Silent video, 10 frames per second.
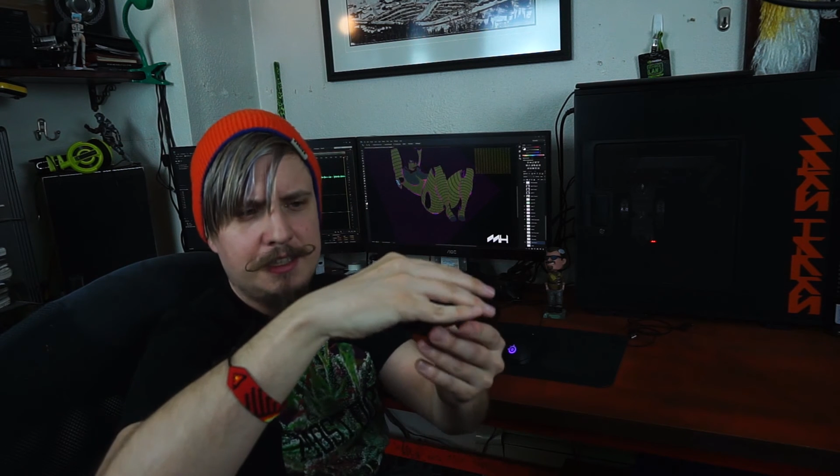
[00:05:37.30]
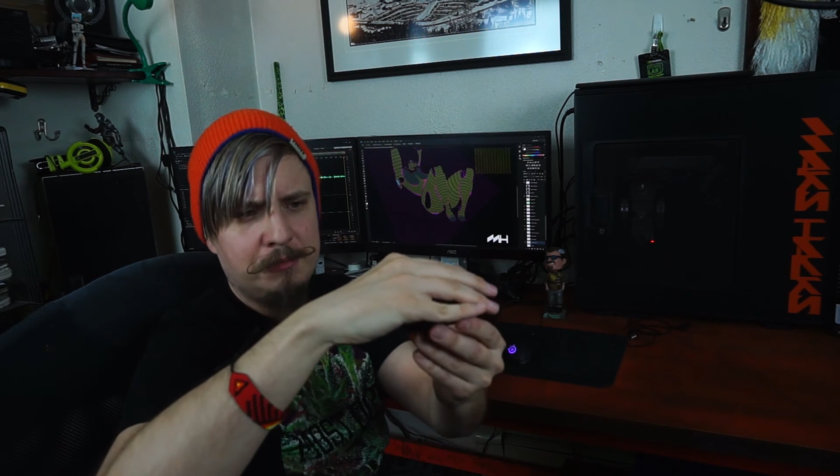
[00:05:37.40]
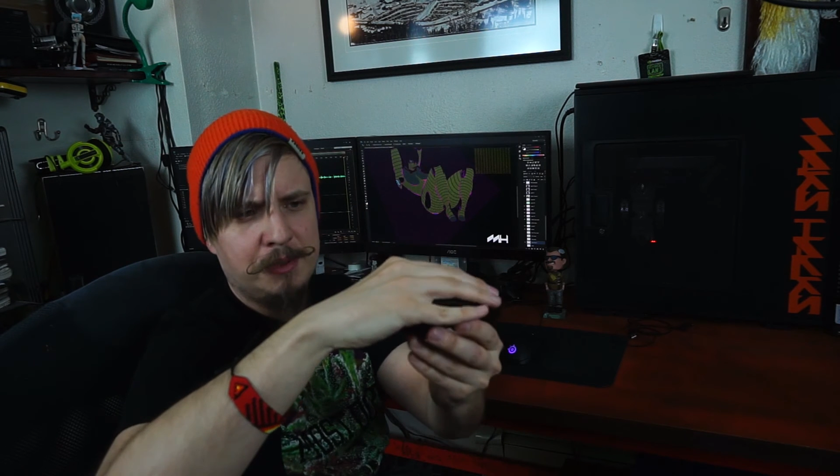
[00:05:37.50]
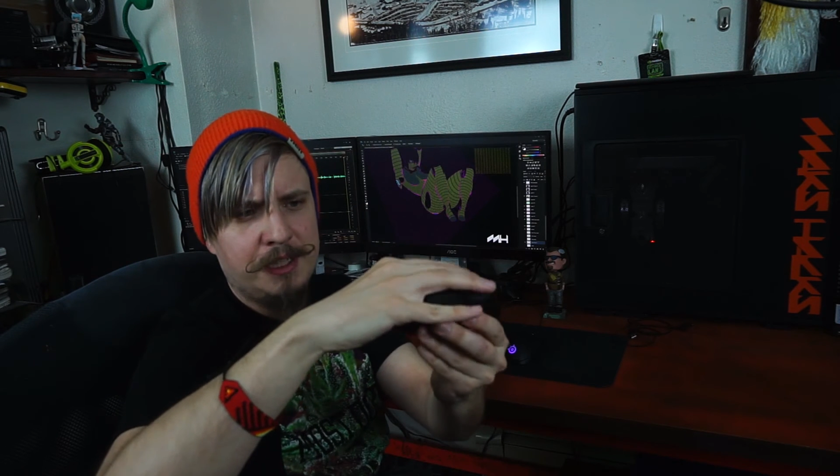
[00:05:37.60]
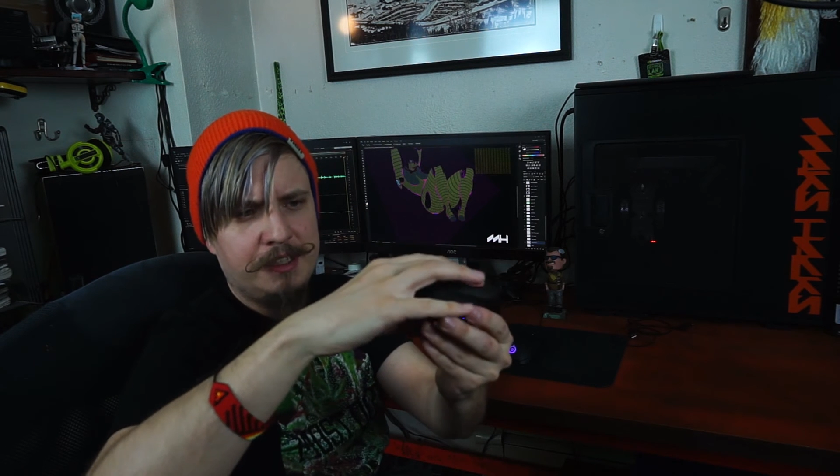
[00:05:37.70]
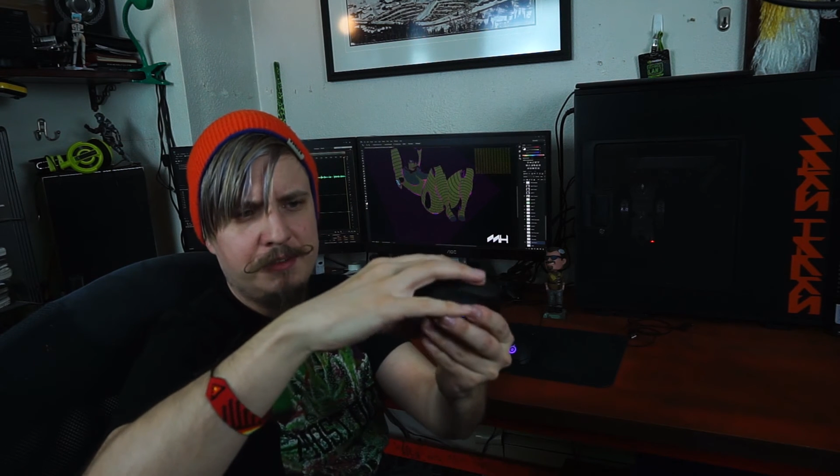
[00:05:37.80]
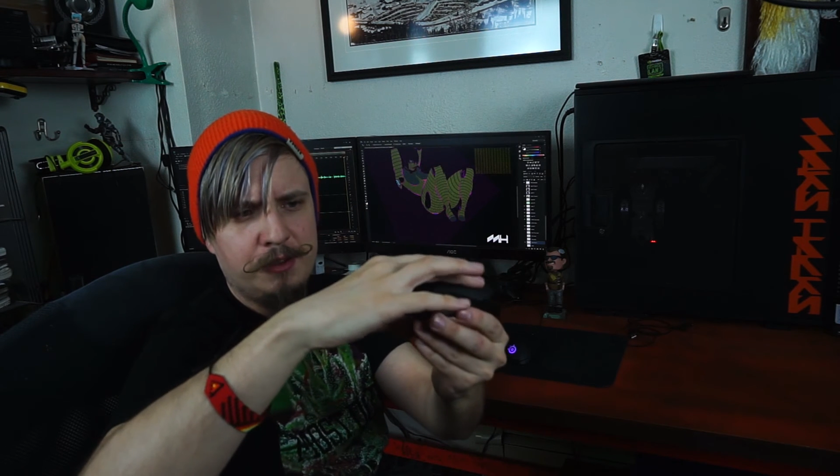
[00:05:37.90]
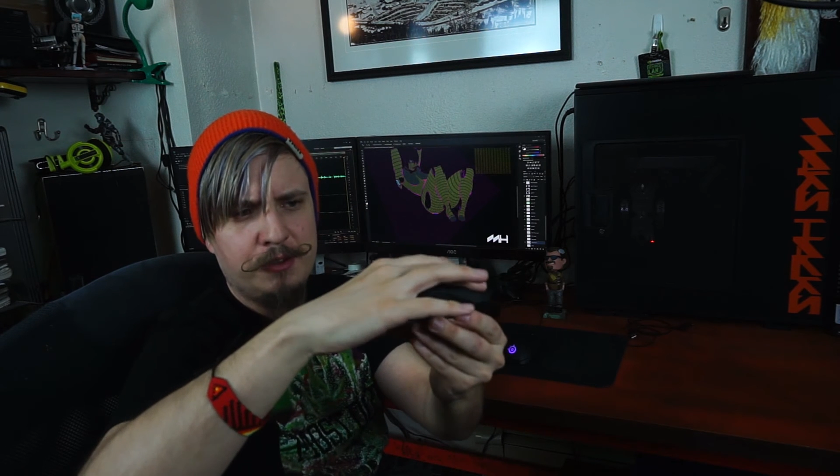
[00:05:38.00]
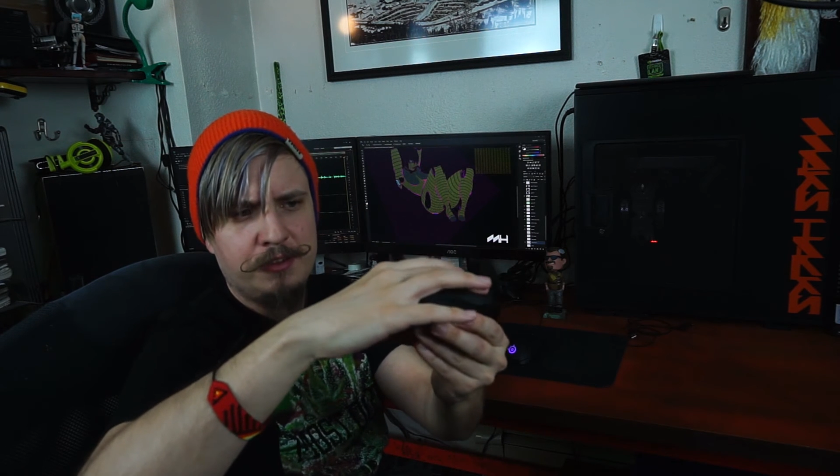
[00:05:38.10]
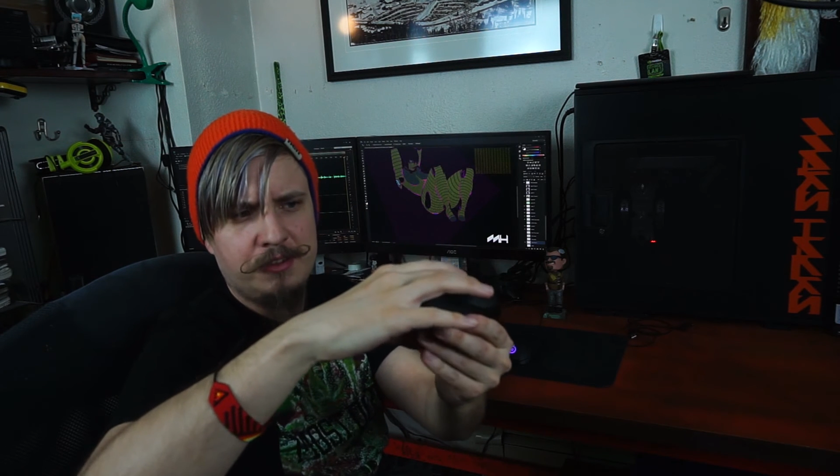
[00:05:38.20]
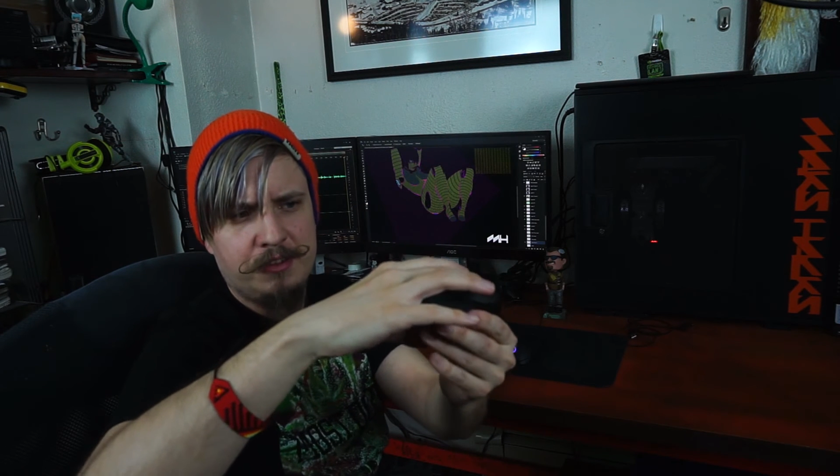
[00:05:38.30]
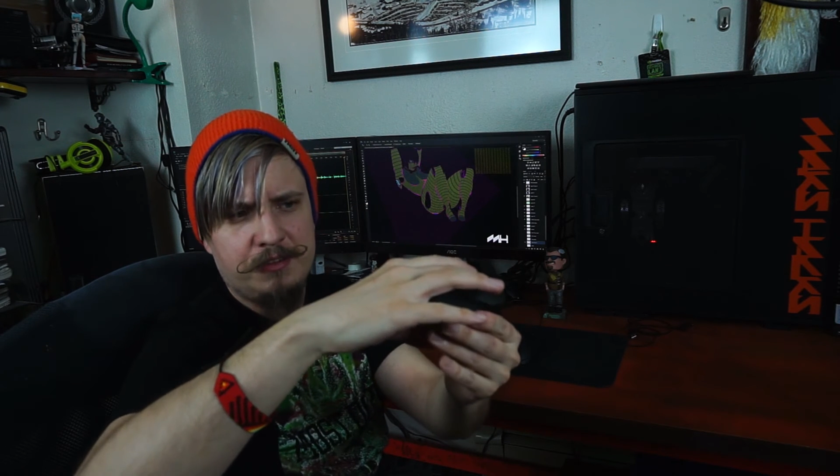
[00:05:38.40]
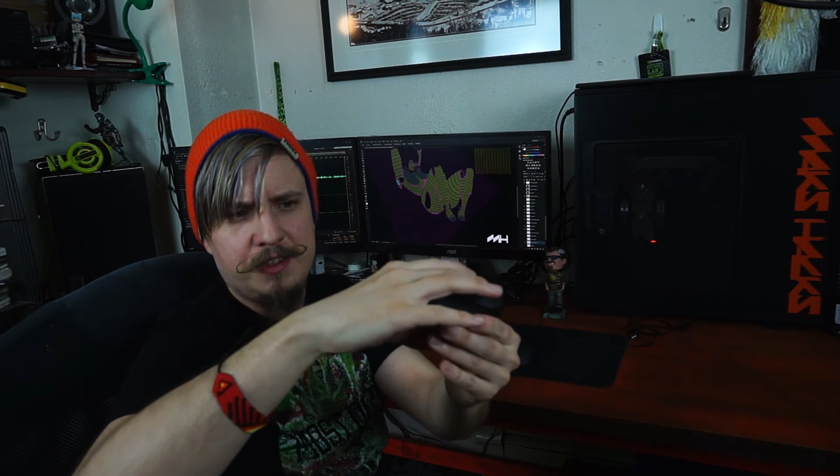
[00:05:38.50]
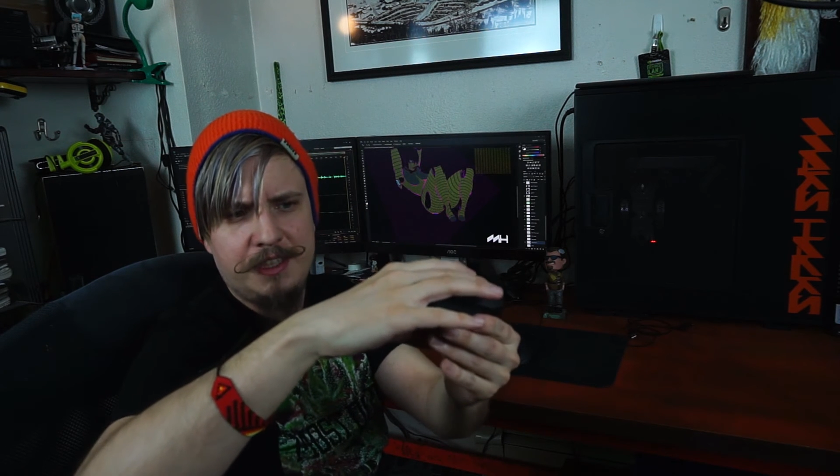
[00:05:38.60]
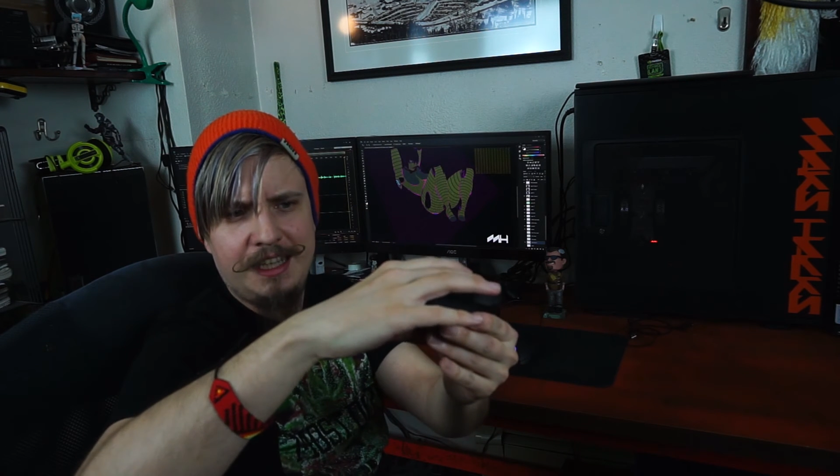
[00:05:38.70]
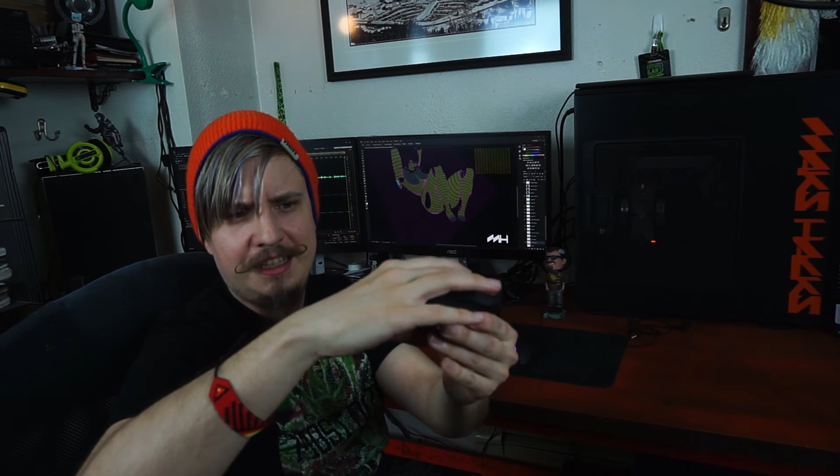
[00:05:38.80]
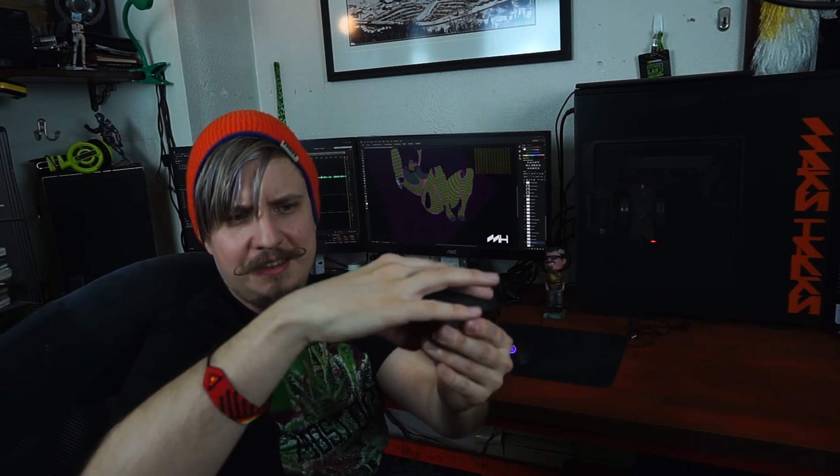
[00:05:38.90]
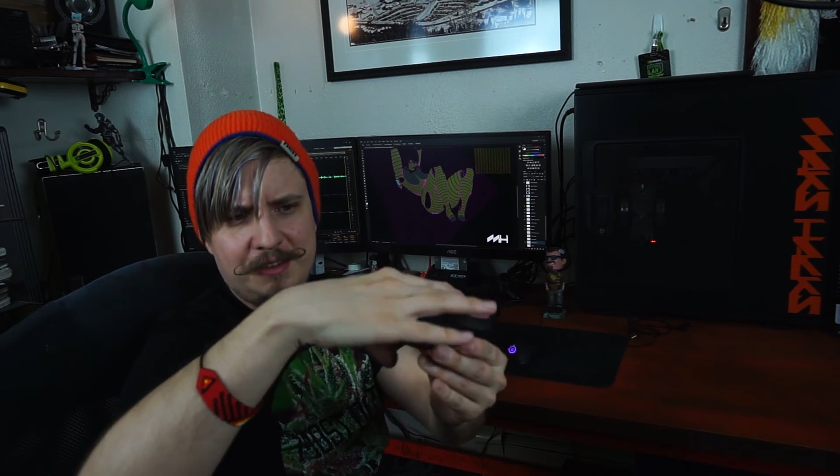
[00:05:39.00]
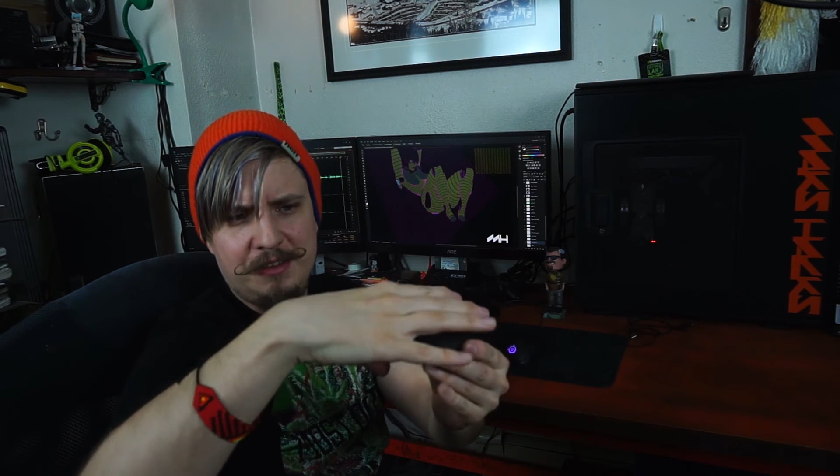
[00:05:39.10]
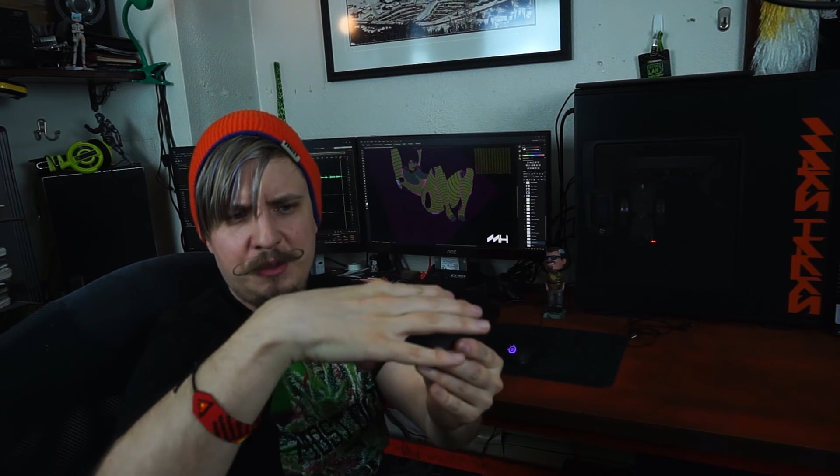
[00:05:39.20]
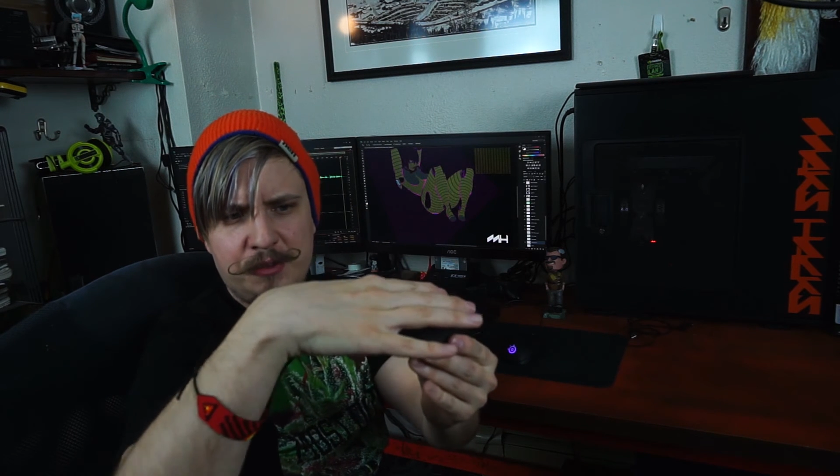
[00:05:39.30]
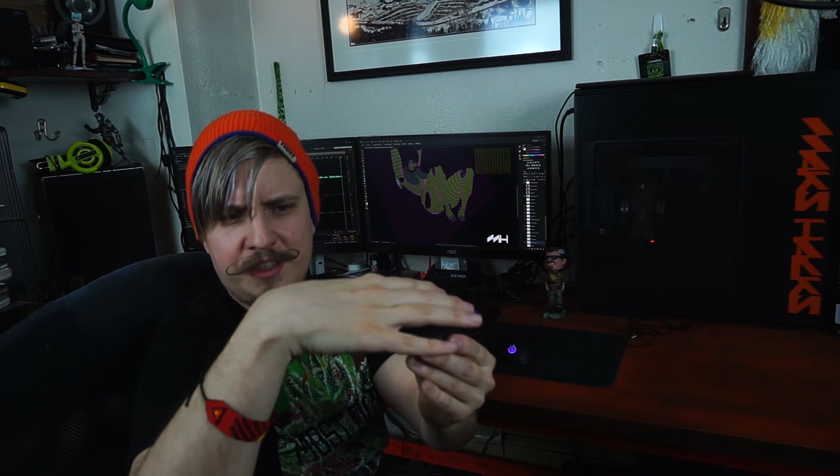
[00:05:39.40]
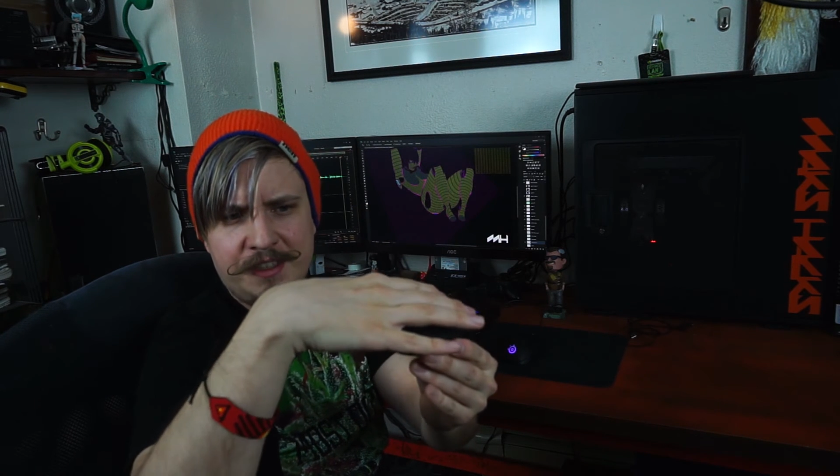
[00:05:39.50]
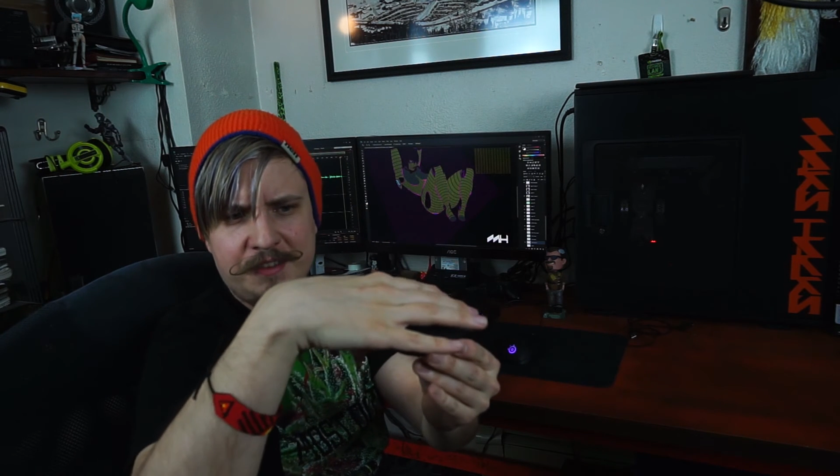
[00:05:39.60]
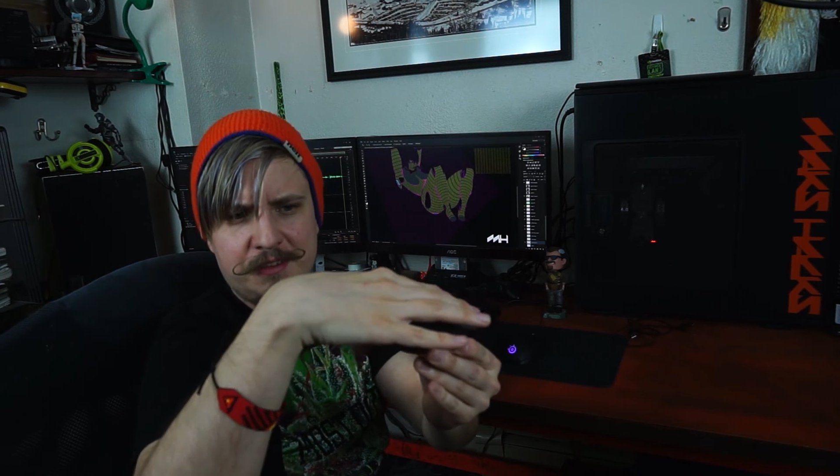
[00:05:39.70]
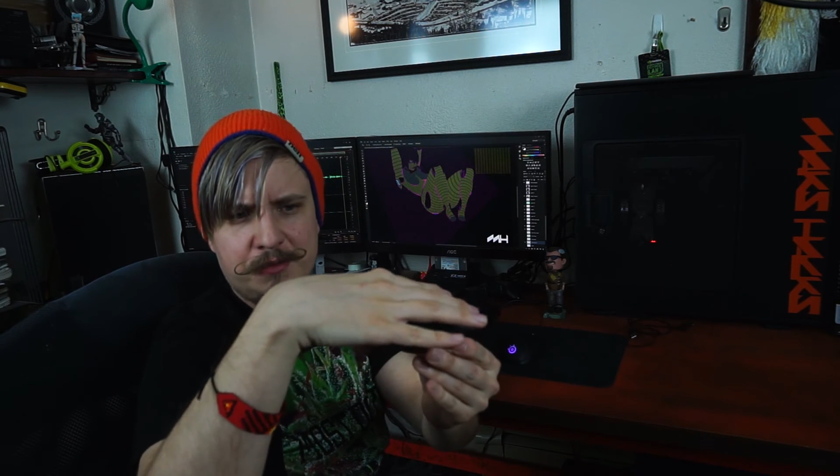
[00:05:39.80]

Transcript: But I've noticed just using